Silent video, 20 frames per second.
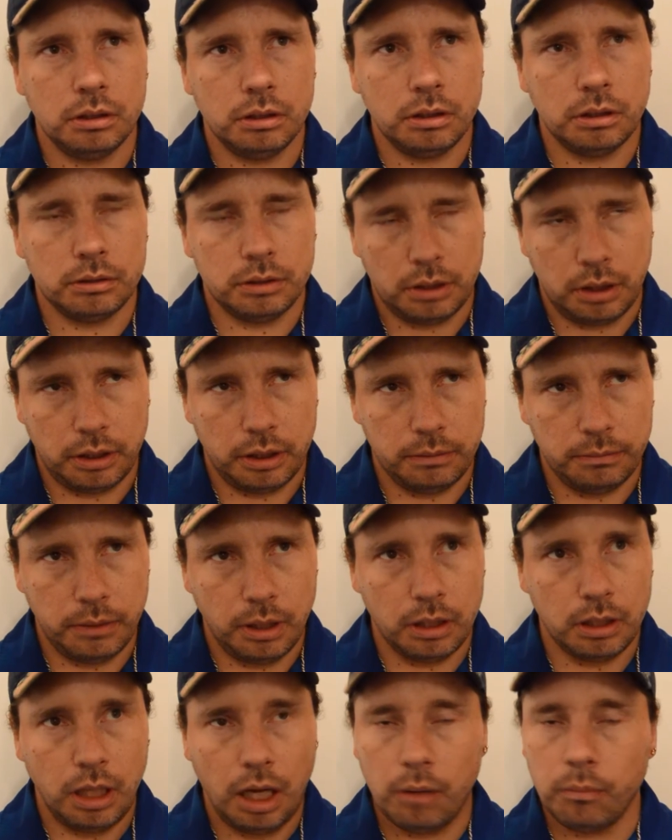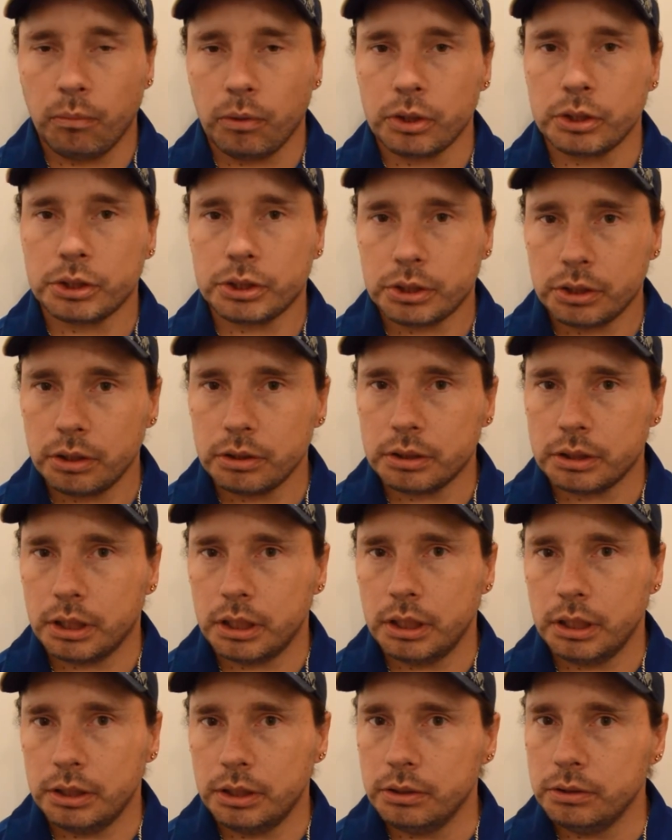A lot more shirts than
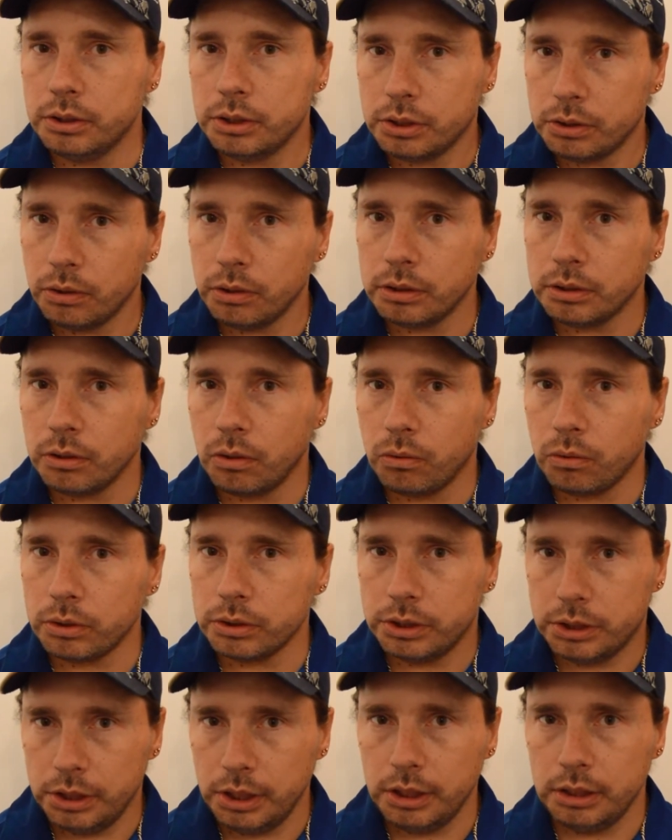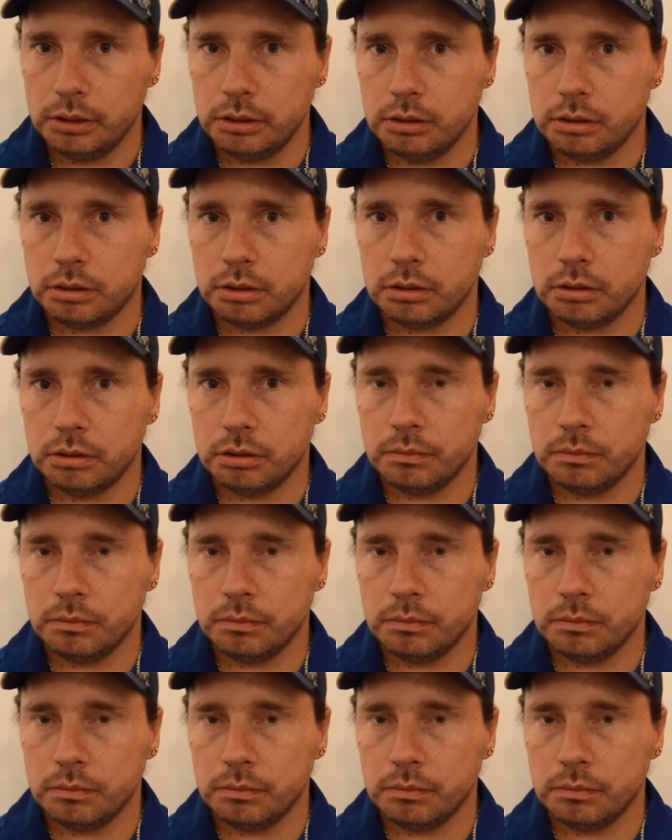they do shorts or jeans.